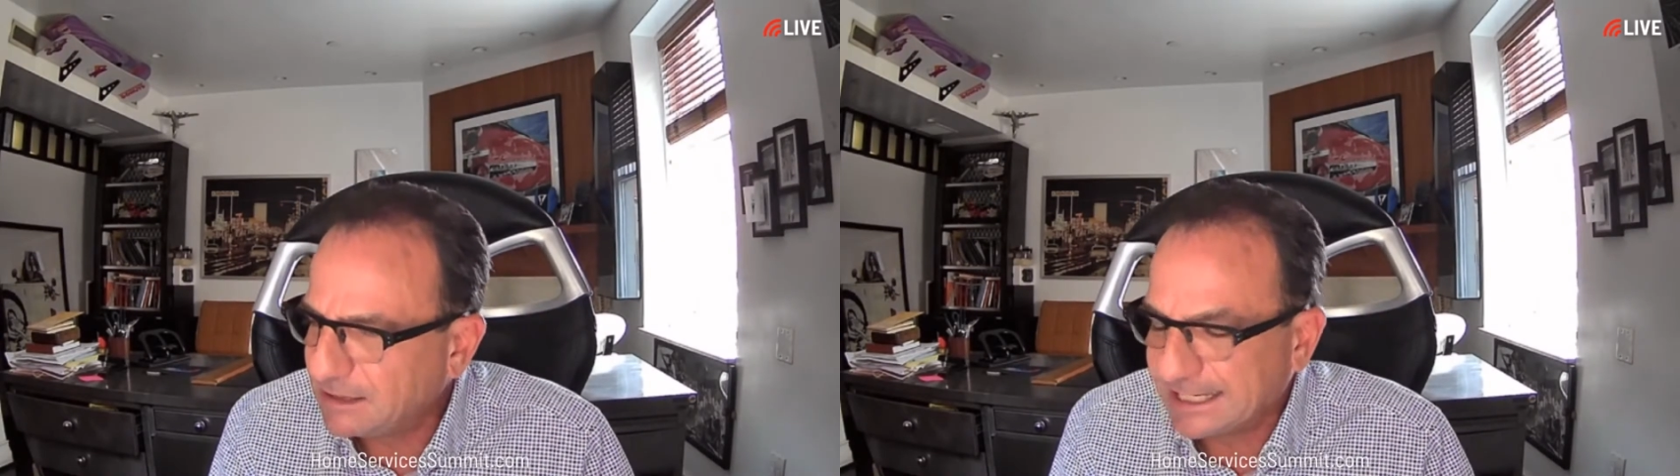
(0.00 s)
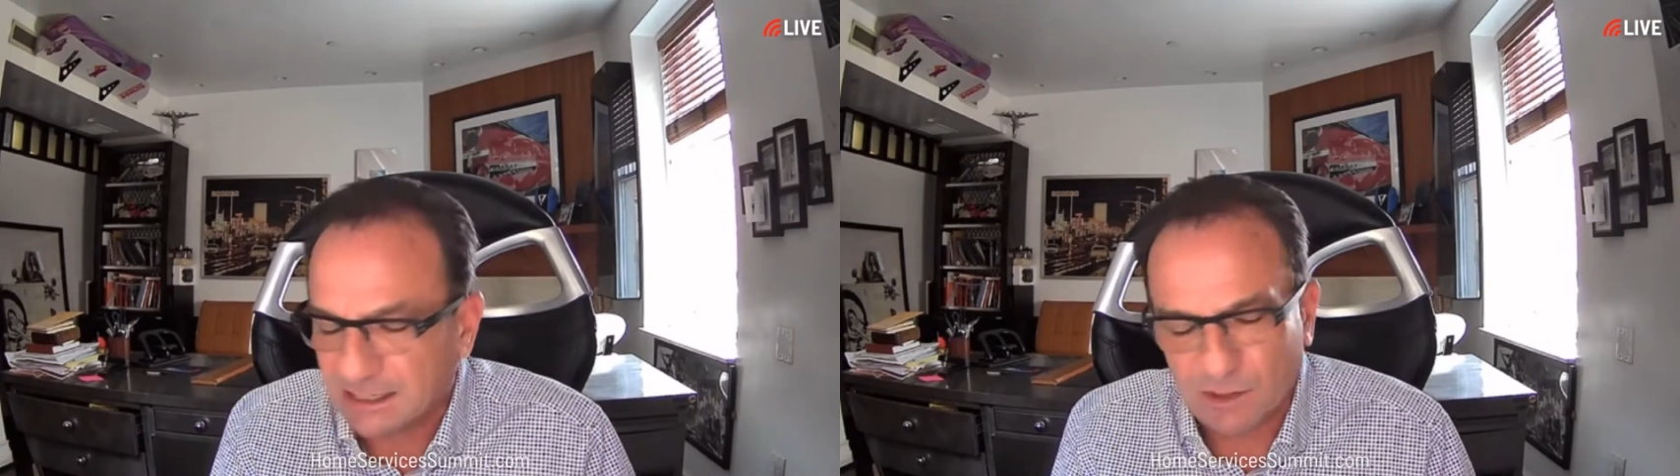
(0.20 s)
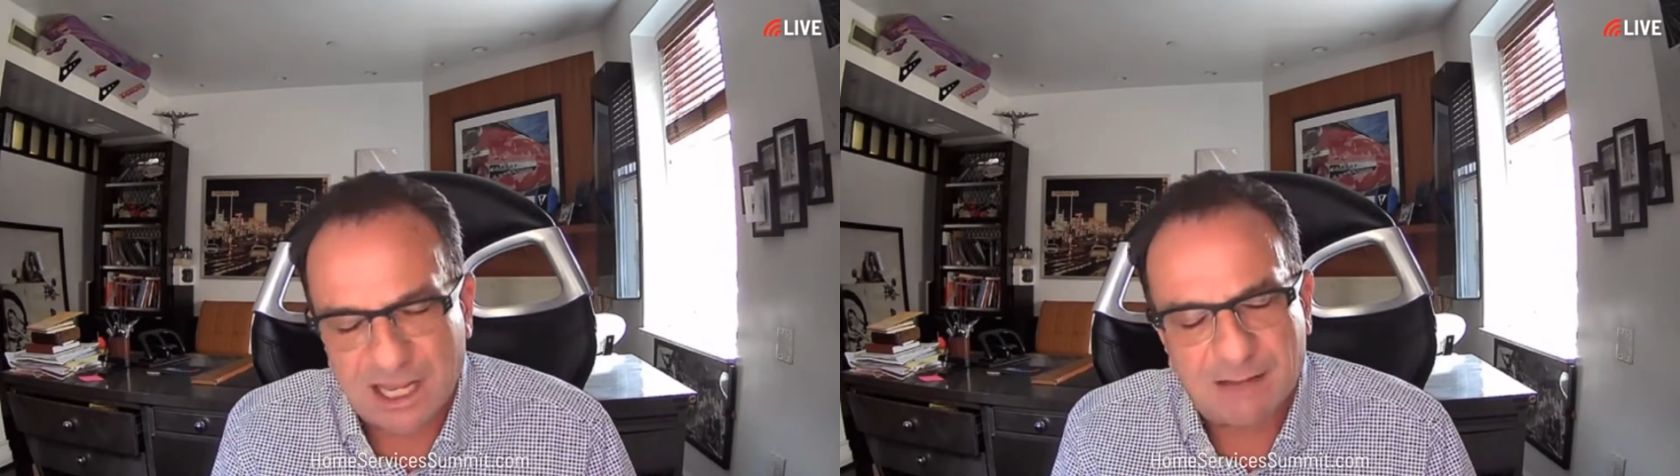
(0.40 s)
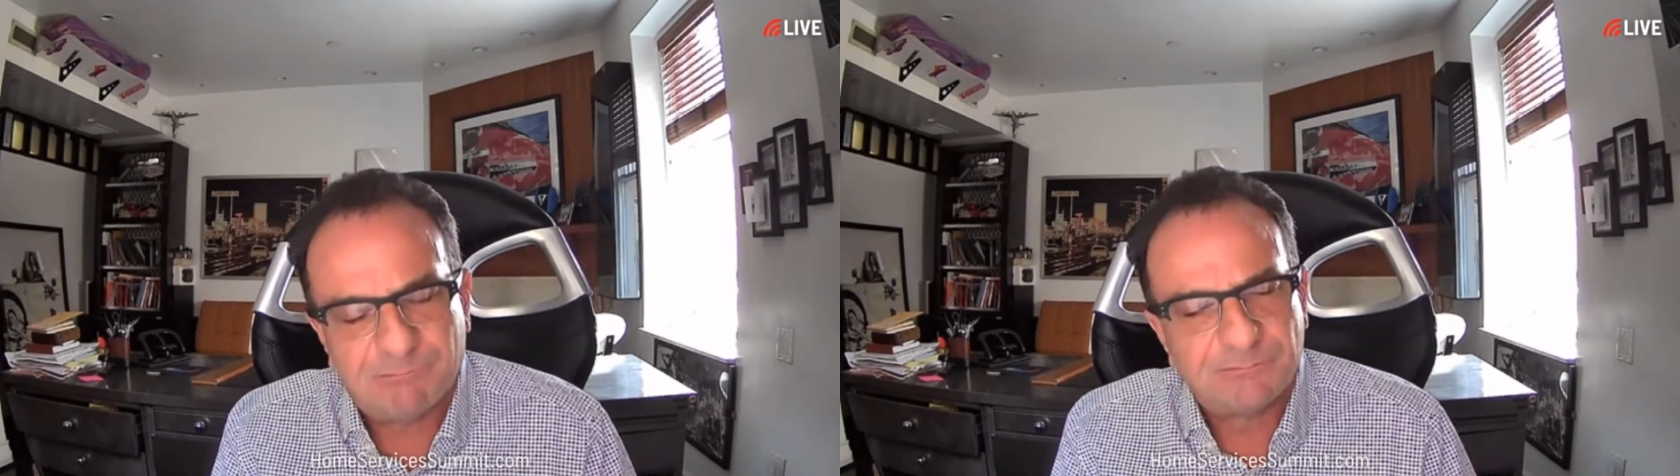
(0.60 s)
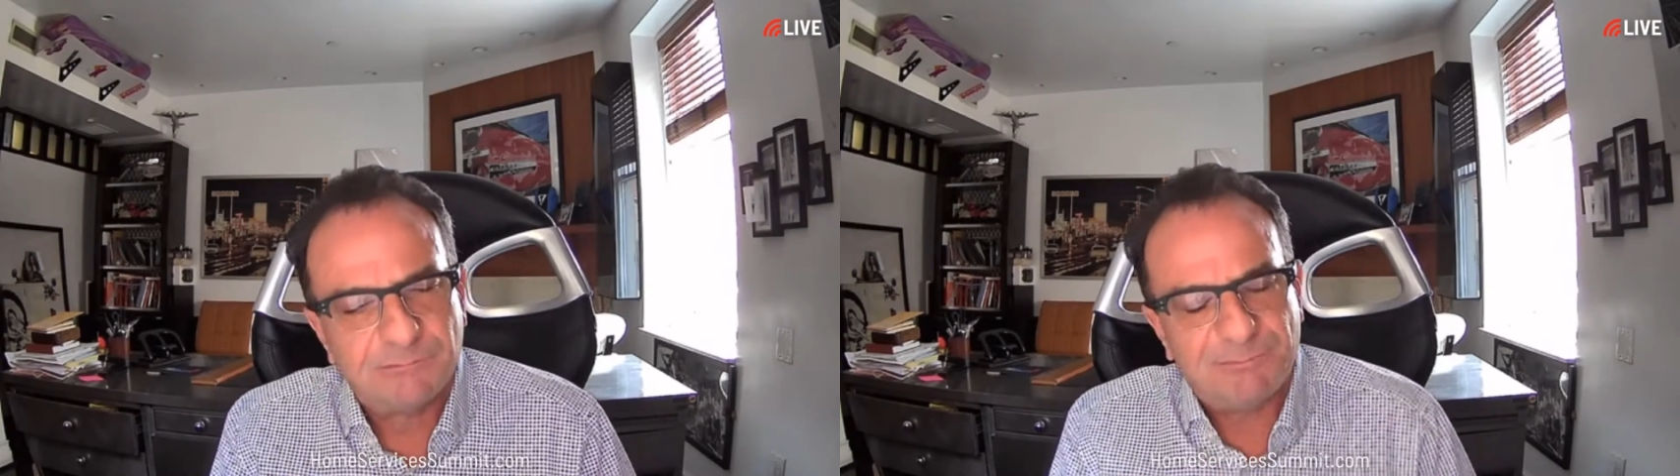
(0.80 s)
like
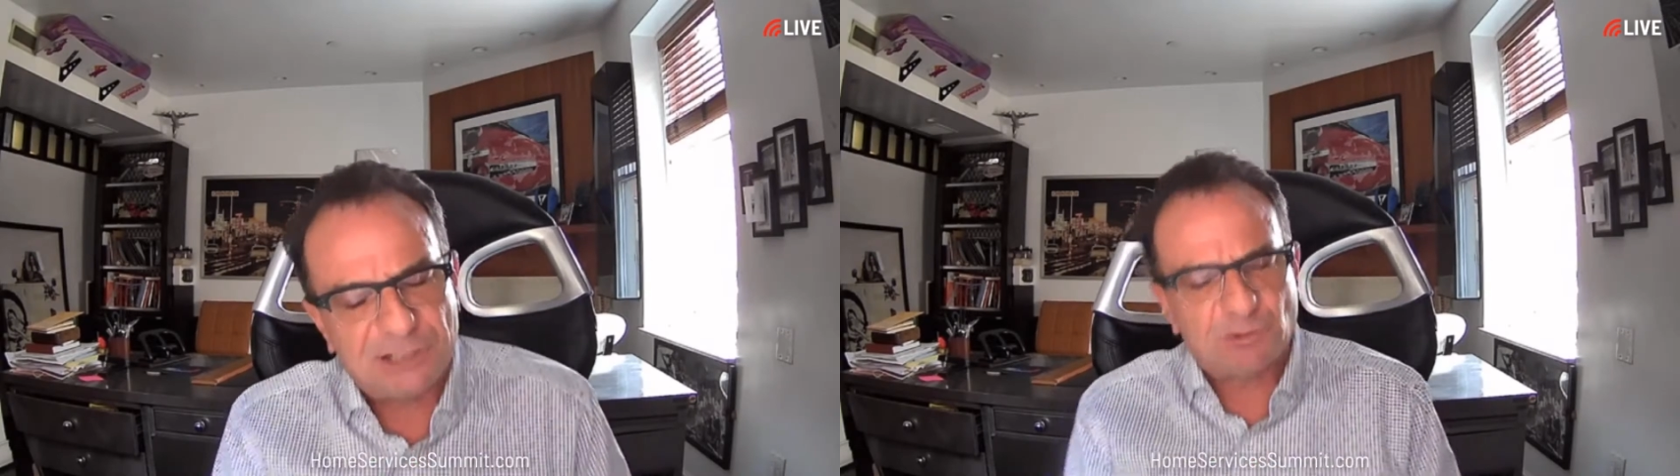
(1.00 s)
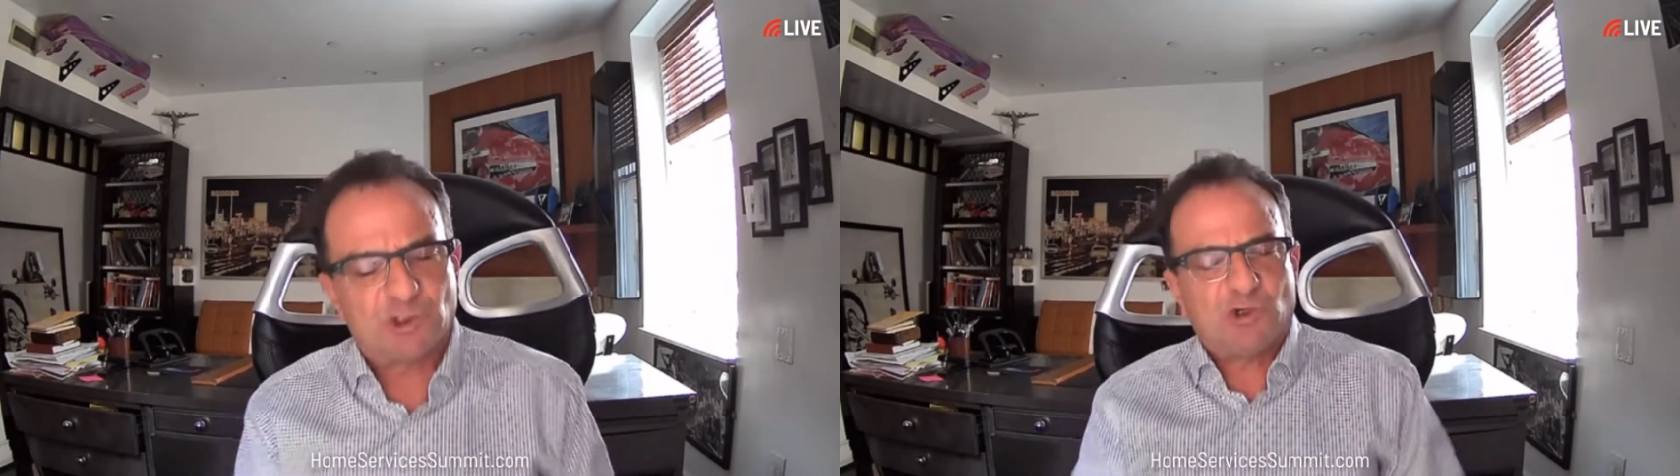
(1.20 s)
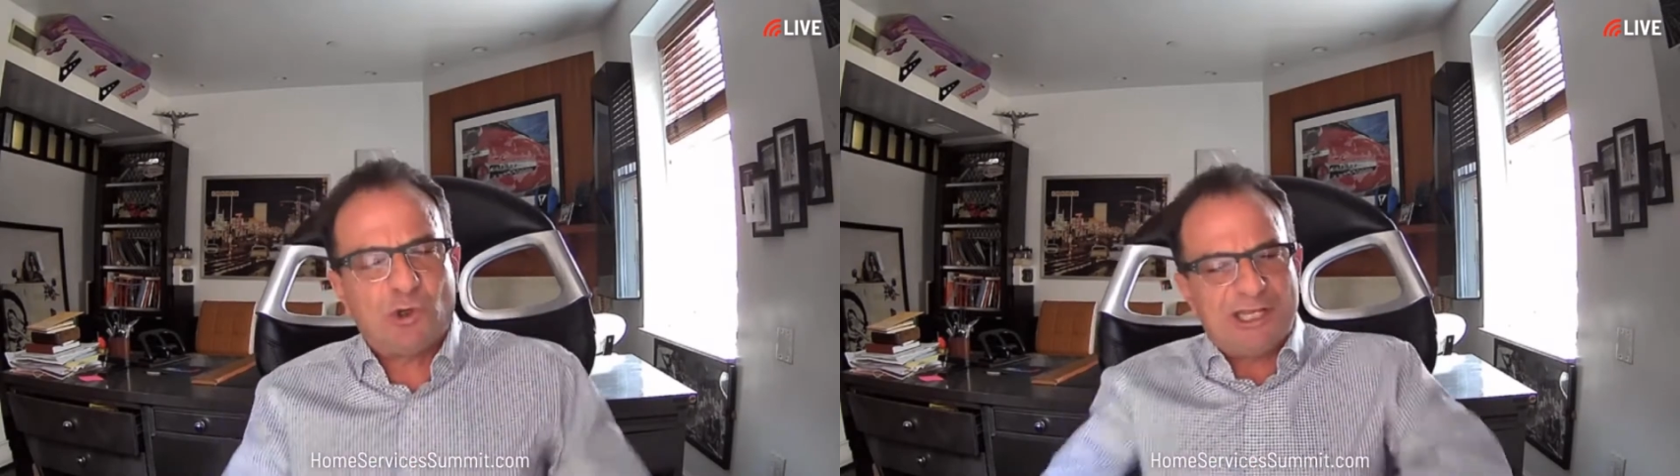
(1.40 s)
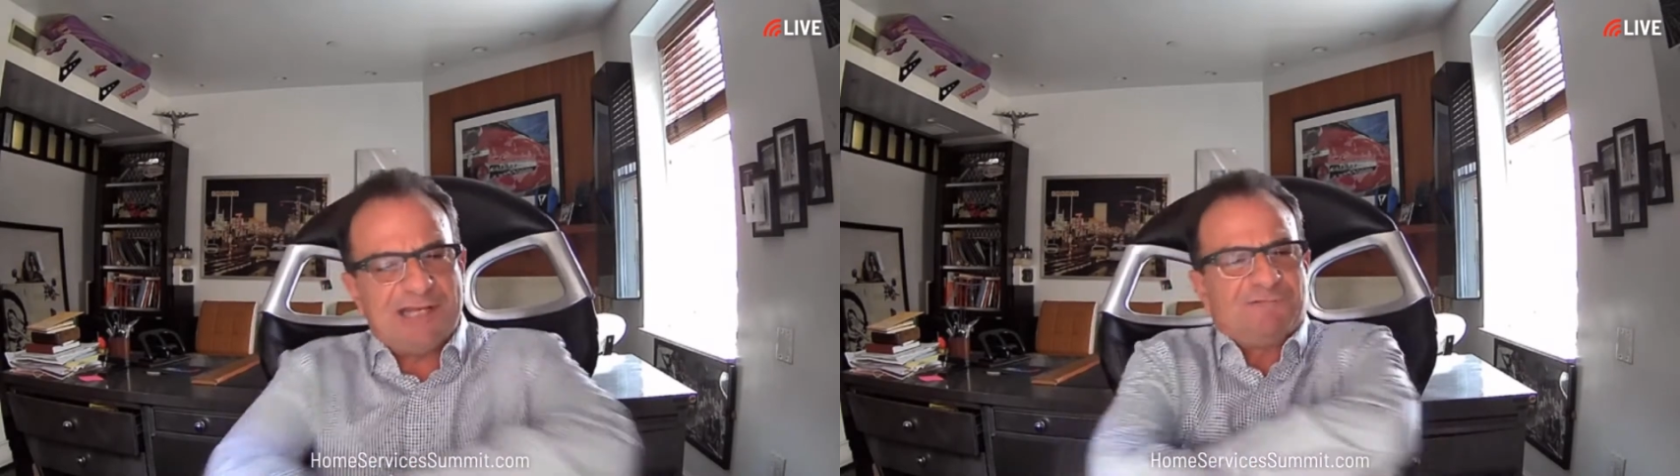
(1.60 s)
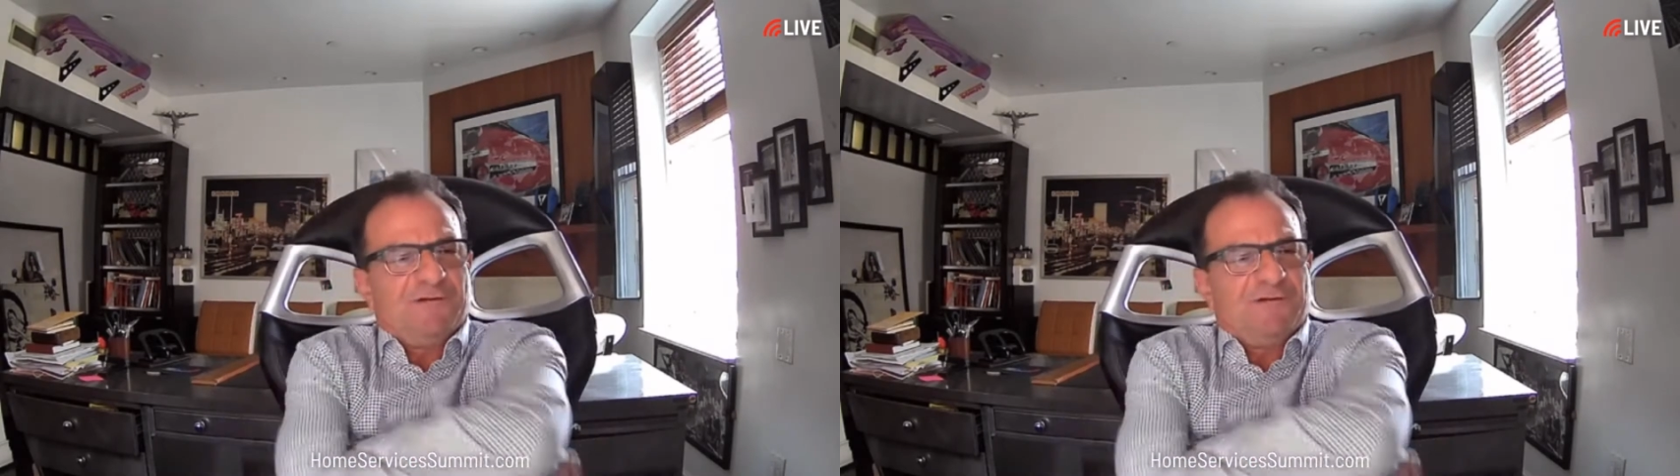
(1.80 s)
Bedros Keuilian